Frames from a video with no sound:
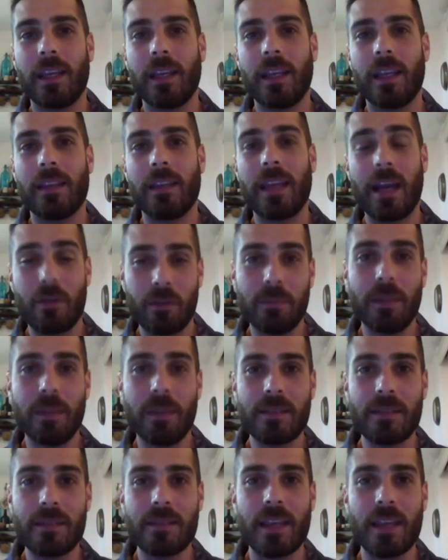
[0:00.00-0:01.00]
And that would
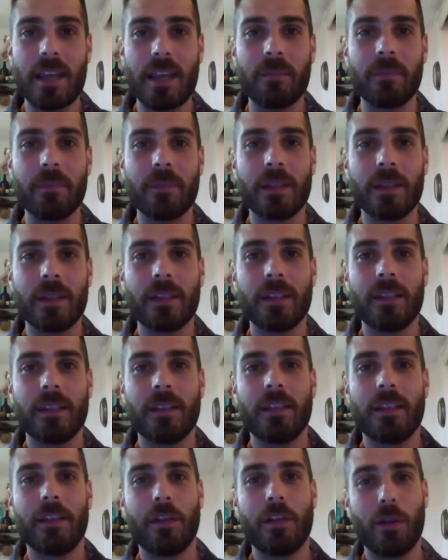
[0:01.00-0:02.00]
be the same
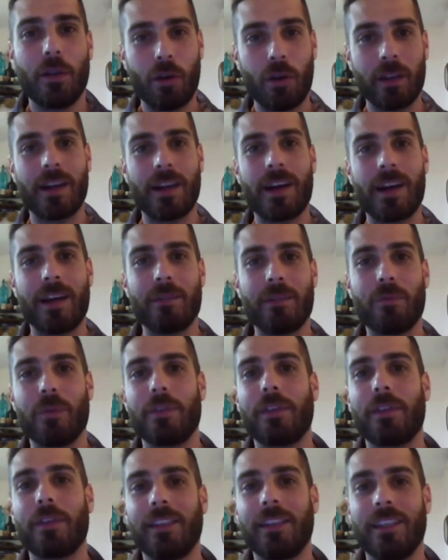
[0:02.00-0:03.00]
going on
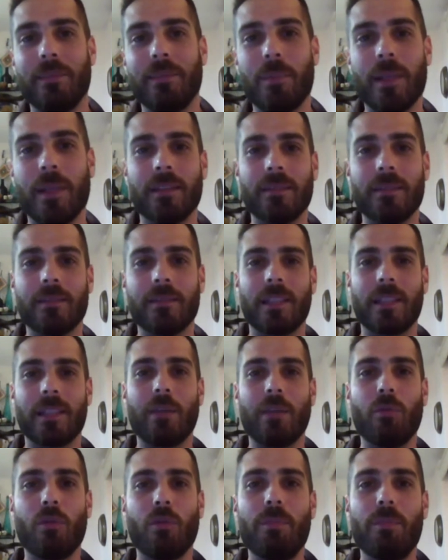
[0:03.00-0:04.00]
with clean meat.
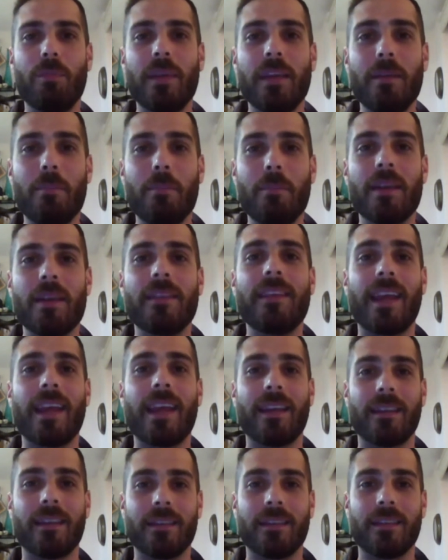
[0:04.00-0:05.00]
It will be
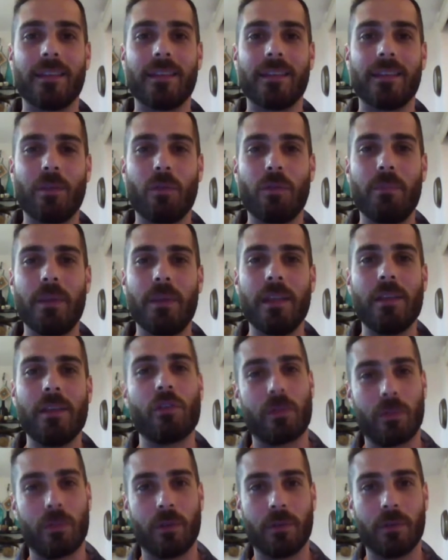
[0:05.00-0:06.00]
mundane. It will
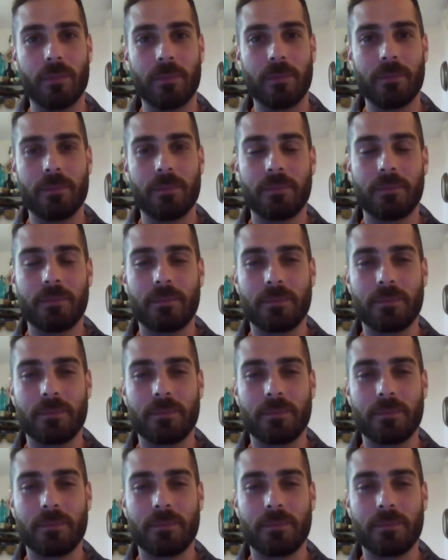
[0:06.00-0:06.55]
be normal.